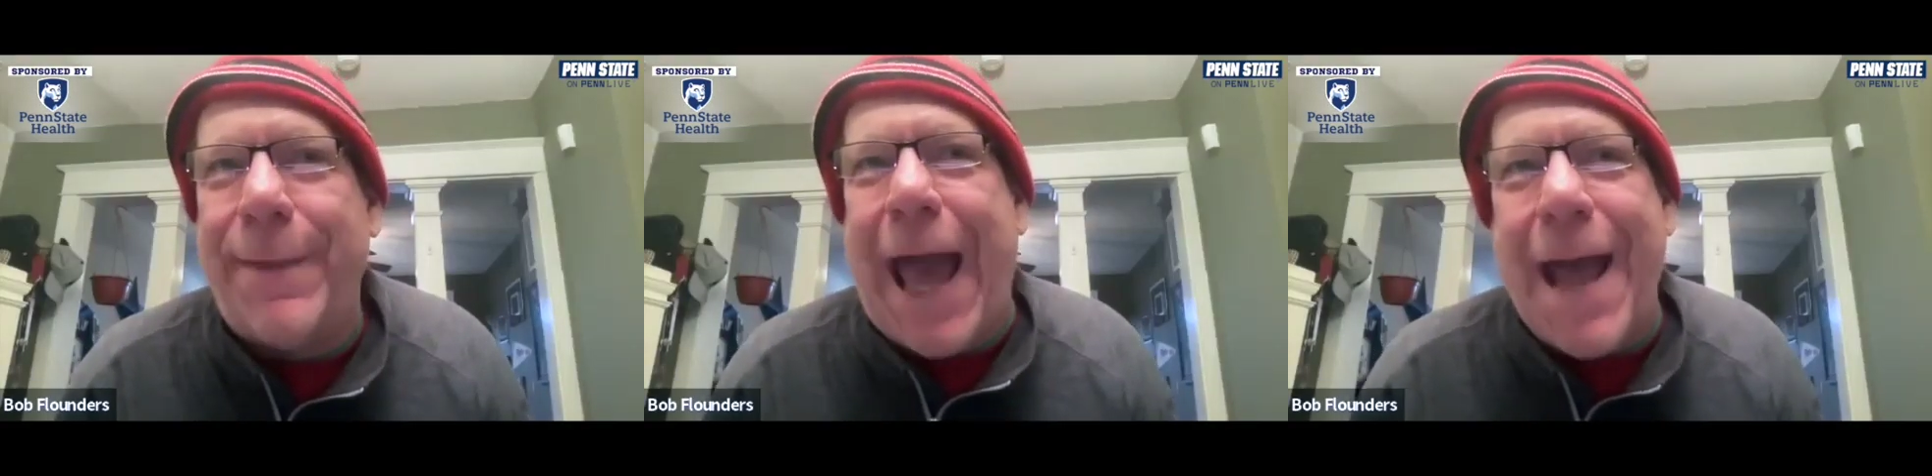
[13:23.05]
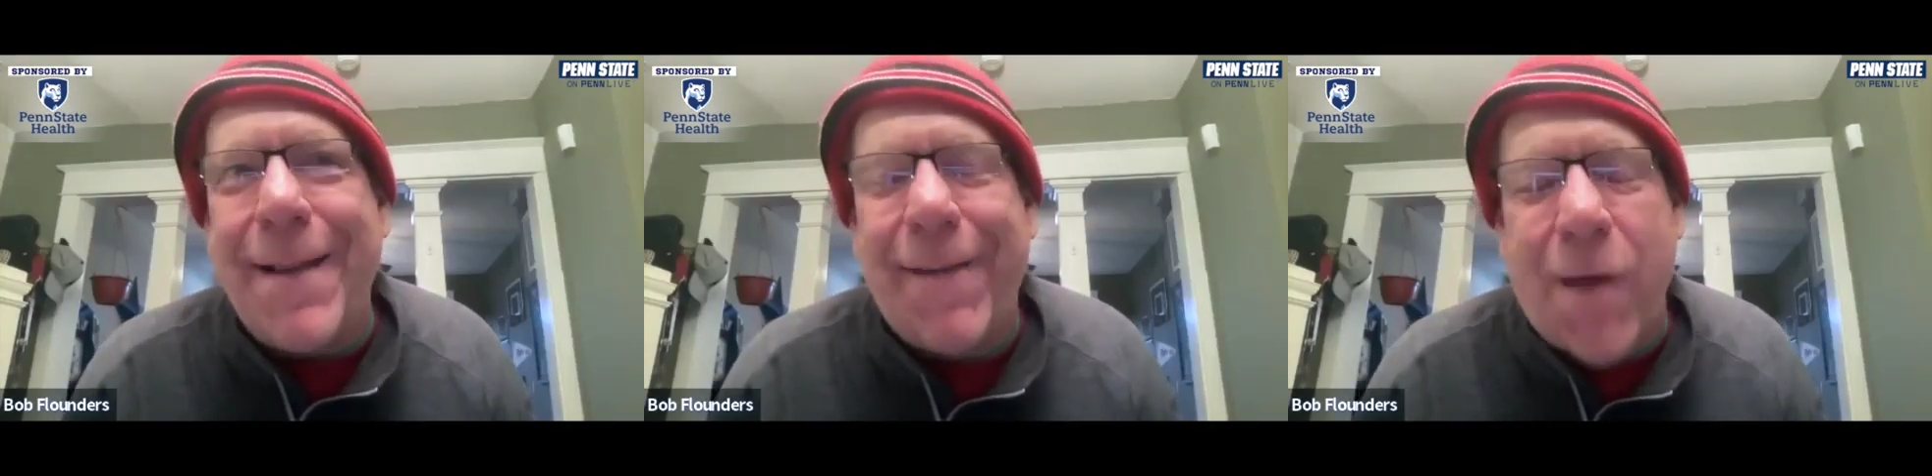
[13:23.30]

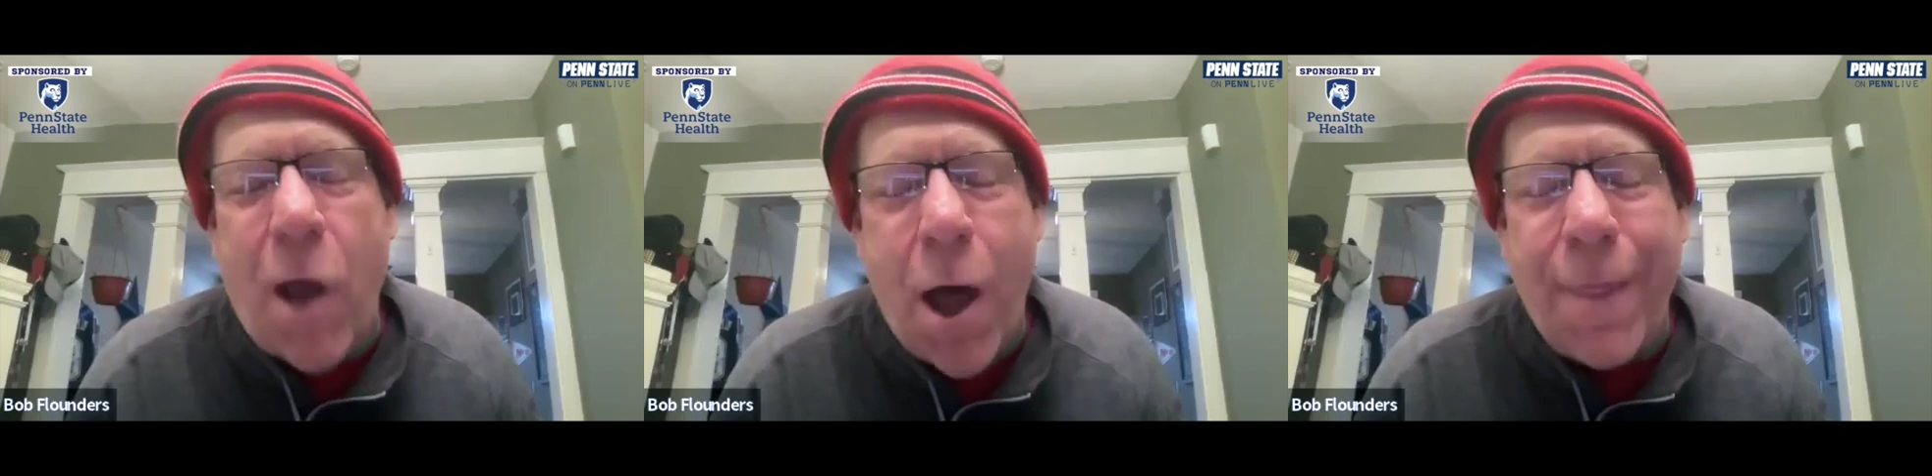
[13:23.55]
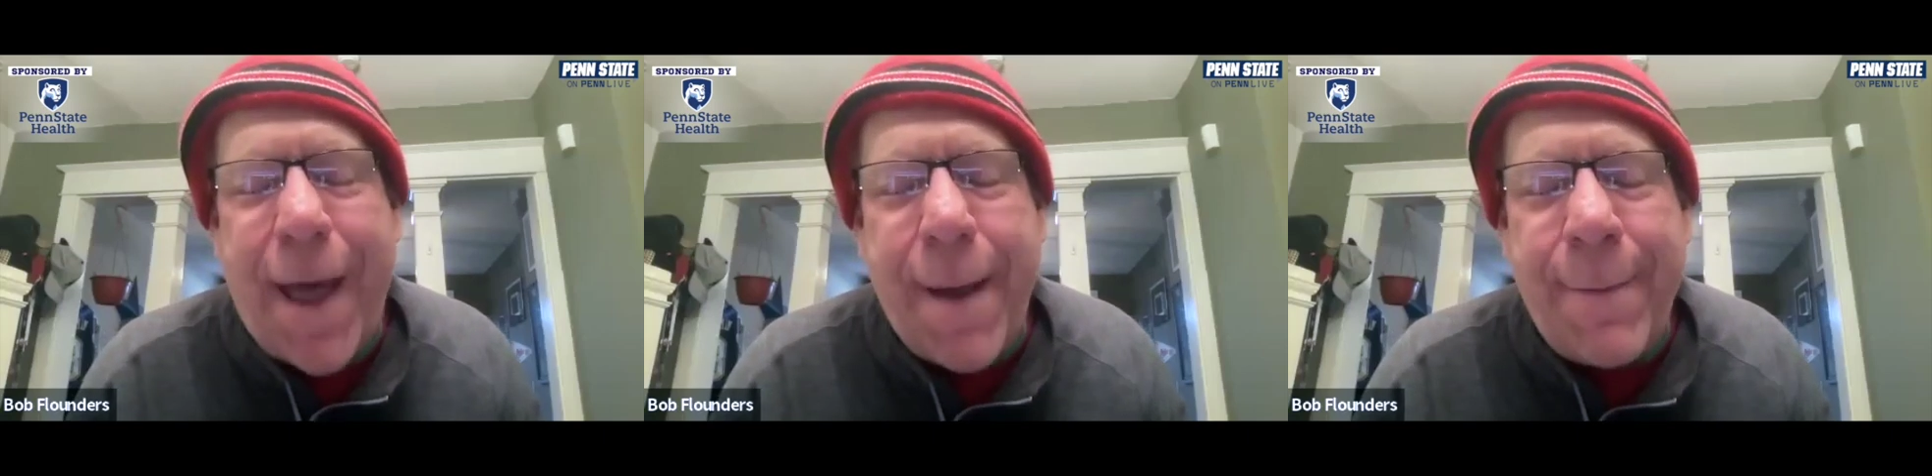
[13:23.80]
Gatton's
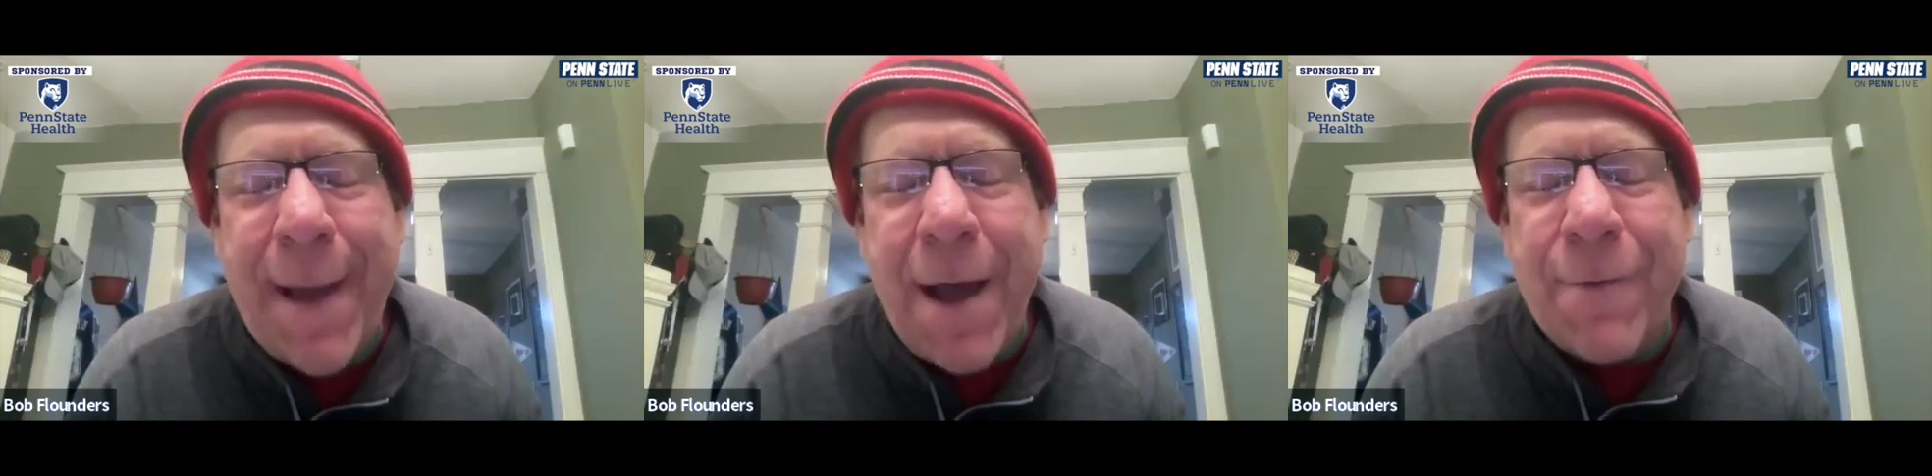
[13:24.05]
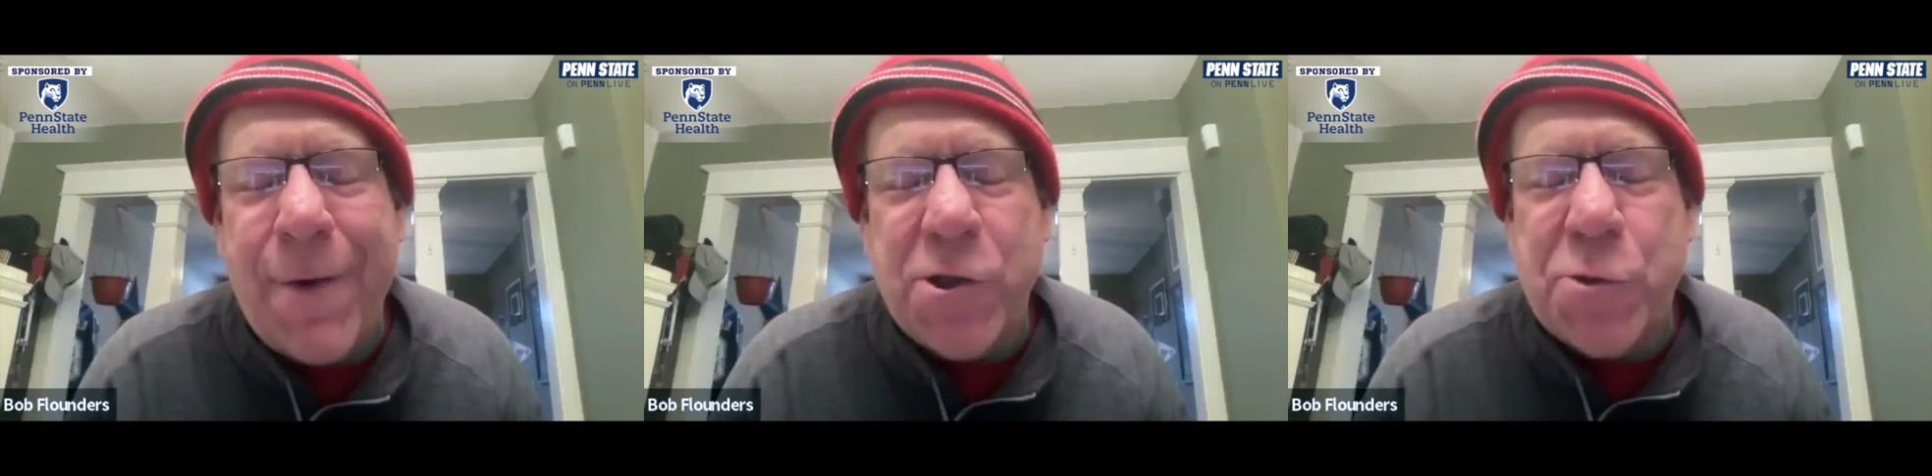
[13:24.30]
on the
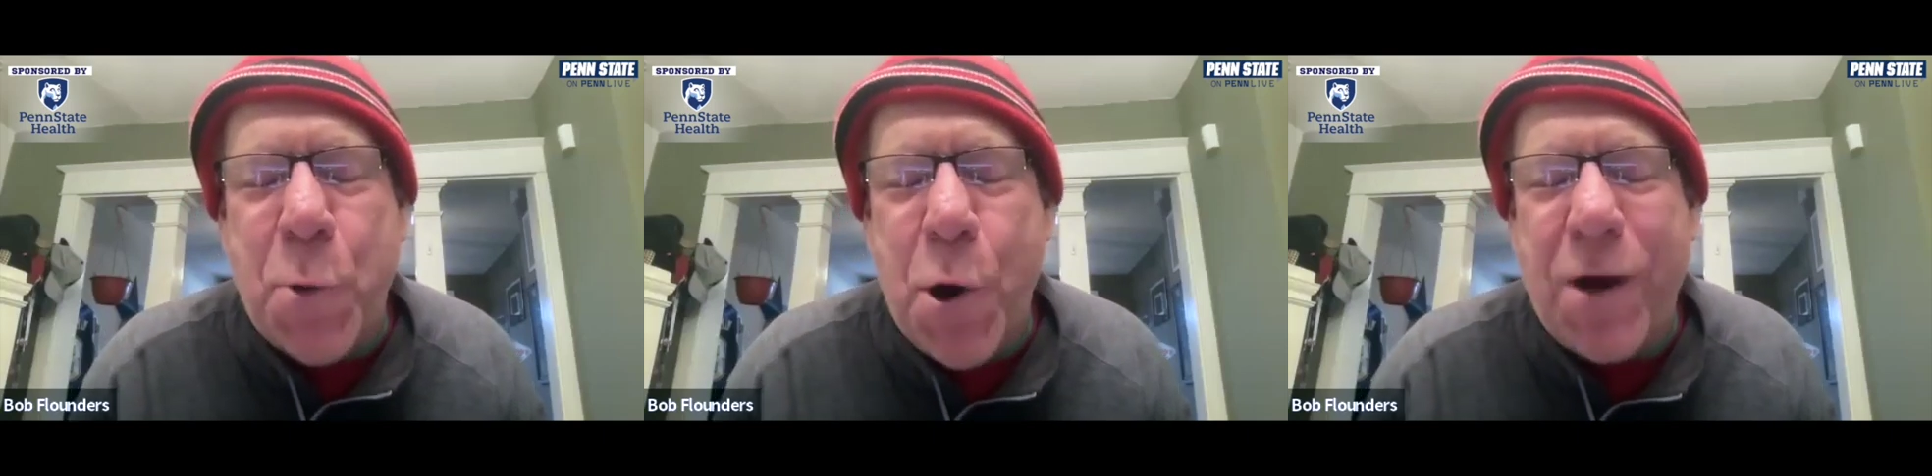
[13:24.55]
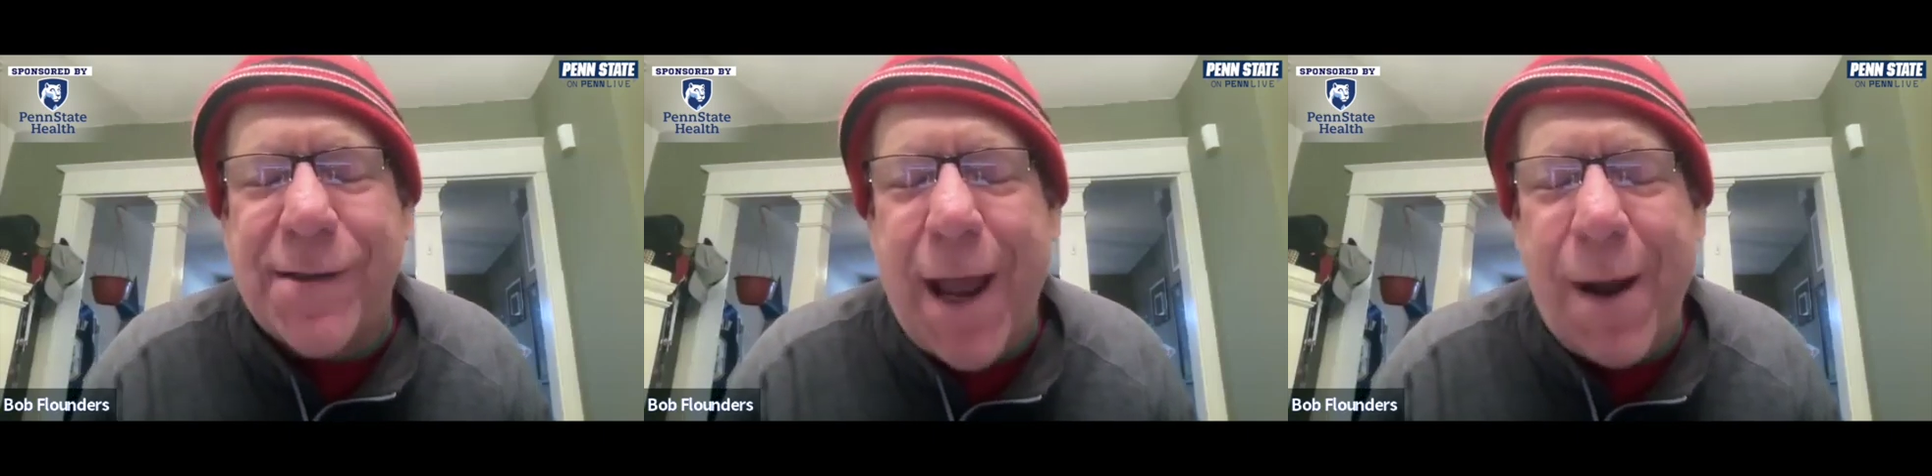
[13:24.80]
Mount
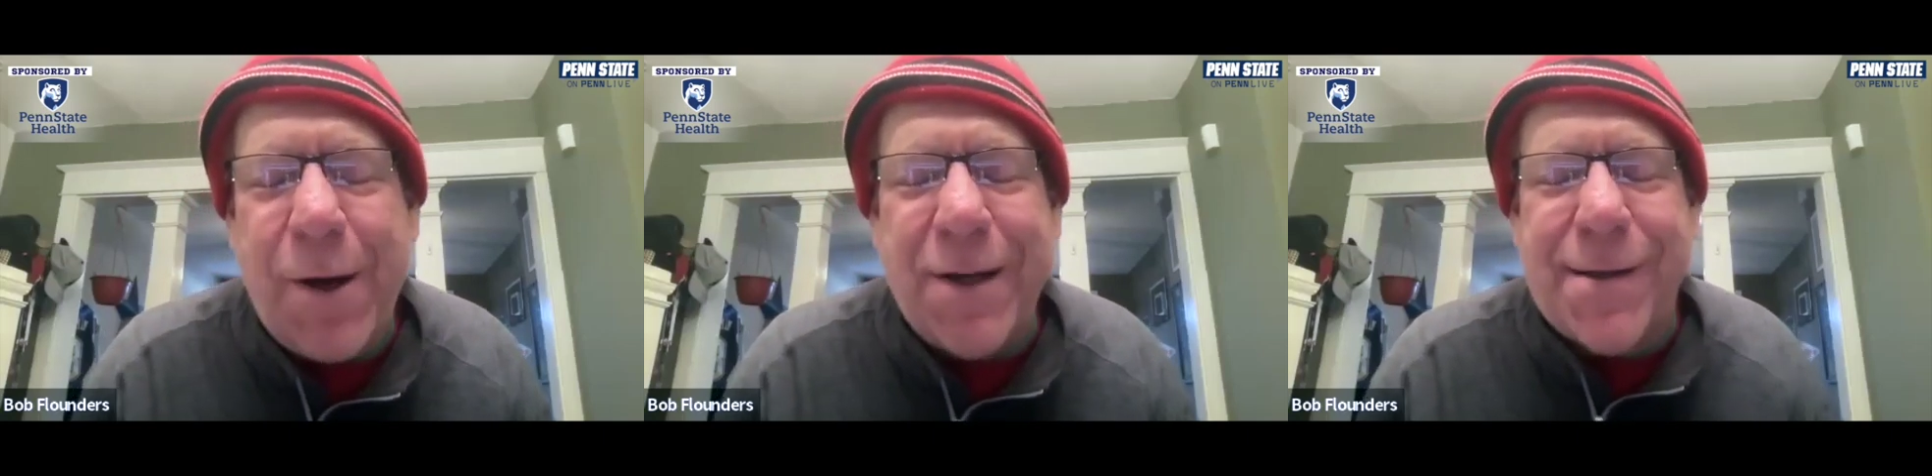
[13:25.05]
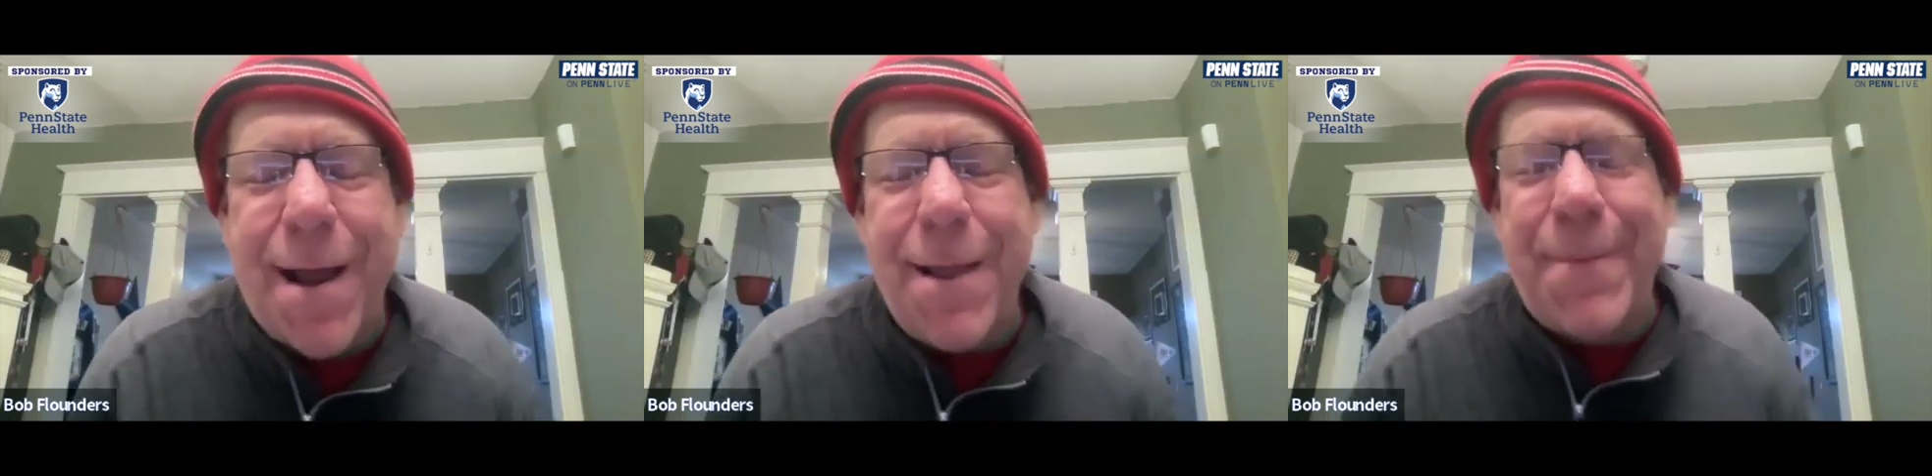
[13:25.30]
Rushmore? Is that what you're
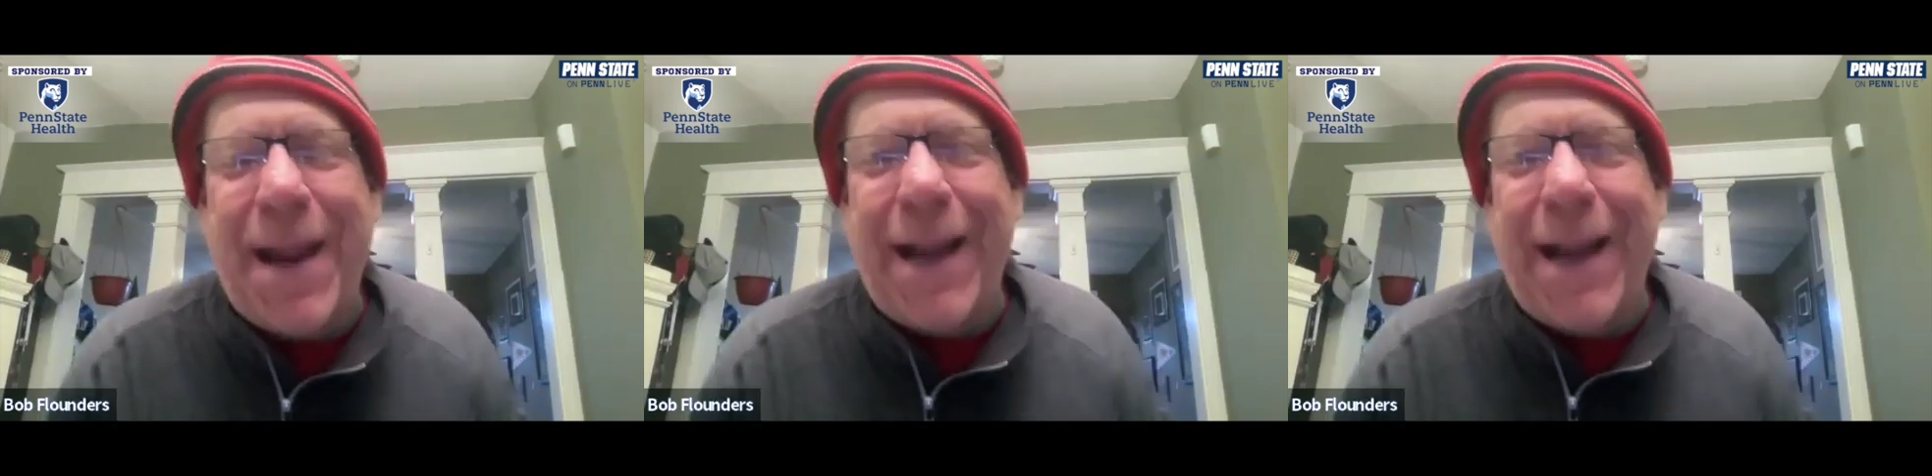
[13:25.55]
telling me?